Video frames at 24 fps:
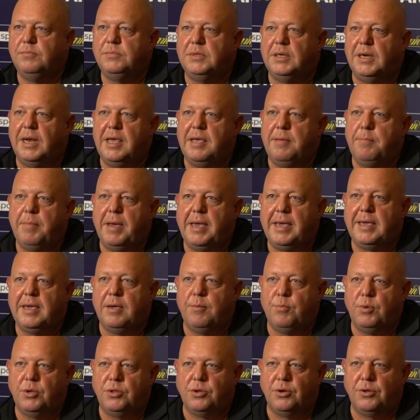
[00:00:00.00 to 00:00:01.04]
to let him back
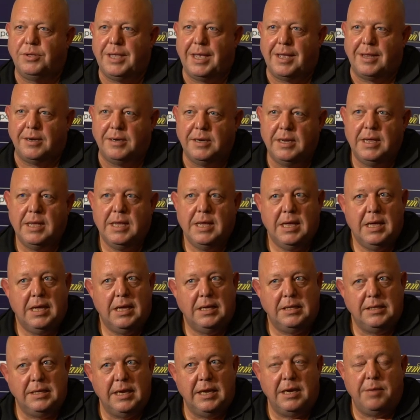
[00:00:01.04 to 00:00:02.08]
in, which I've done.
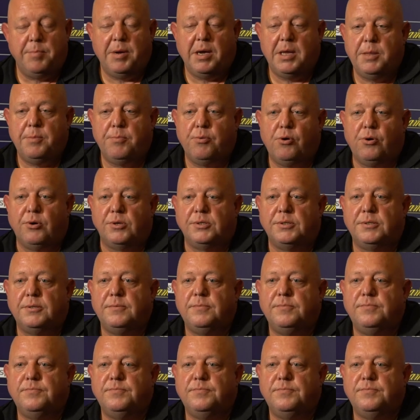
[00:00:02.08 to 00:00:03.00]
Nearly paid the price.